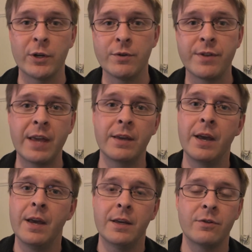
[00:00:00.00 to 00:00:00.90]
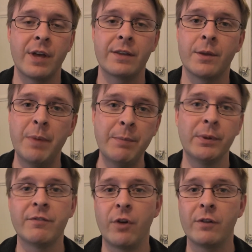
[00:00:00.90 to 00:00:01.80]
where you thank the
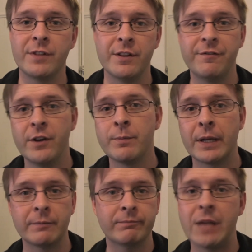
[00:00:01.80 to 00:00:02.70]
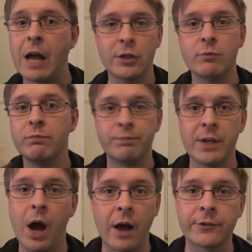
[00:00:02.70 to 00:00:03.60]
people involved in the film that got you
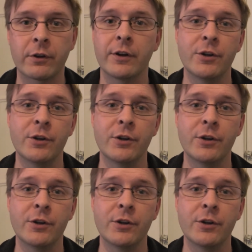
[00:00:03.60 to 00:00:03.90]
the Oscar,